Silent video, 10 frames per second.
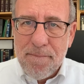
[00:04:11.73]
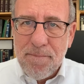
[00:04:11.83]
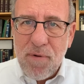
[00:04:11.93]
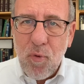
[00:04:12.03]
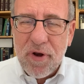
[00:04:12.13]

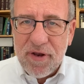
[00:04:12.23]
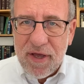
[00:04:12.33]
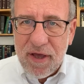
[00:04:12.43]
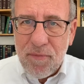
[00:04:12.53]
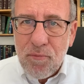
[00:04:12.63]
But what
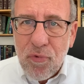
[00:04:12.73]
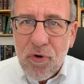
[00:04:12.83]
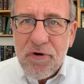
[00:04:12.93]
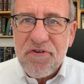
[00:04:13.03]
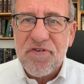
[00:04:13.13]

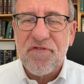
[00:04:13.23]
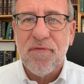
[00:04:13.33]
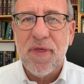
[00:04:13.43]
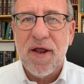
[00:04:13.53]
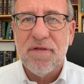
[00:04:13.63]
emerges
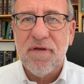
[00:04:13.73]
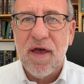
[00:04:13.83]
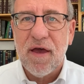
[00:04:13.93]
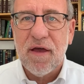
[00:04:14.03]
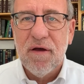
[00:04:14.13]
from that
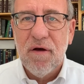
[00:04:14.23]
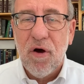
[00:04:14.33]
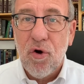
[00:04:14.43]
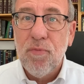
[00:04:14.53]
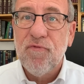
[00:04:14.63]
attack,
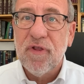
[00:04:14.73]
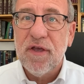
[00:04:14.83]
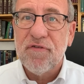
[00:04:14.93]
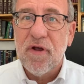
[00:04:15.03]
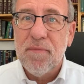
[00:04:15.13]
hopefully,
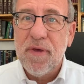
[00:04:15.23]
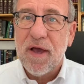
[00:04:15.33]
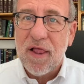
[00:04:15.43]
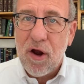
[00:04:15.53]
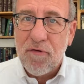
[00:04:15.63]
is going to be a
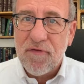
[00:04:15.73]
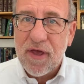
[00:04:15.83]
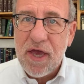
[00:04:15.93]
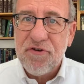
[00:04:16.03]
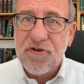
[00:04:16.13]

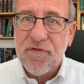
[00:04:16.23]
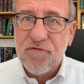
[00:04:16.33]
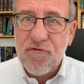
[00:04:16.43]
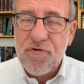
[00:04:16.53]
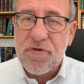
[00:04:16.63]
clarification of
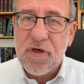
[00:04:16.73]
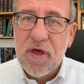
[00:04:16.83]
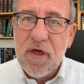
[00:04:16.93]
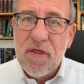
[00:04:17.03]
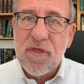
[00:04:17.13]
truth
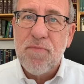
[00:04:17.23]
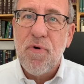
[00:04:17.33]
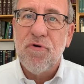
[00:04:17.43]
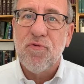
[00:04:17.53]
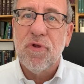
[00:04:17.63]
that
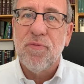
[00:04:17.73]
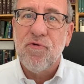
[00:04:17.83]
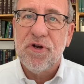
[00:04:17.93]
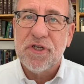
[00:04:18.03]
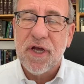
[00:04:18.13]
both will
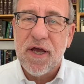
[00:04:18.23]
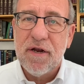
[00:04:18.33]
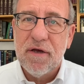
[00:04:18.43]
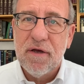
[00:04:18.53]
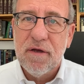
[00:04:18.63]
appreciate.
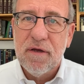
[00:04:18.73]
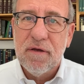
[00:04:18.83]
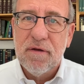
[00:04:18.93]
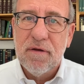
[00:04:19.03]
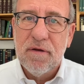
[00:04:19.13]

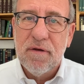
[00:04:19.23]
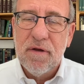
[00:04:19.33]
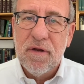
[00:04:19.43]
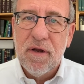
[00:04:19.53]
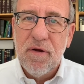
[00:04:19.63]

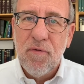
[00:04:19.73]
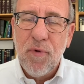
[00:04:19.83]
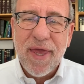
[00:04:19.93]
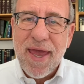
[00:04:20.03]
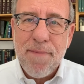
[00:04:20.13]

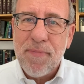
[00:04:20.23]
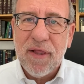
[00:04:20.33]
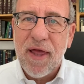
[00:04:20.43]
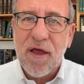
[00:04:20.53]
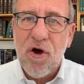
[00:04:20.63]
We can't be
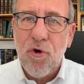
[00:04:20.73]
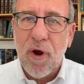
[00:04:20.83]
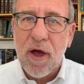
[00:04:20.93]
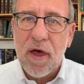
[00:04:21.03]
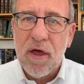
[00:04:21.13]
like
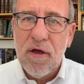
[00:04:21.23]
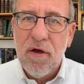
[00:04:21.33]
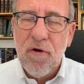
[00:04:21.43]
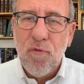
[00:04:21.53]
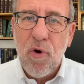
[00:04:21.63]
Korach,
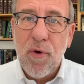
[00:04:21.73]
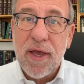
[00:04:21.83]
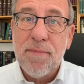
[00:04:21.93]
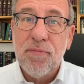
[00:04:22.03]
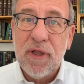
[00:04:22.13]
where we
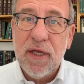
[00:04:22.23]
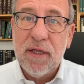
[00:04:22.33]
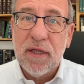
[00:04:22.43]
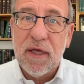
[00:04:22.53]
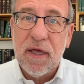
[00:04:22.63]

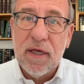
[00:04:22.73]
completely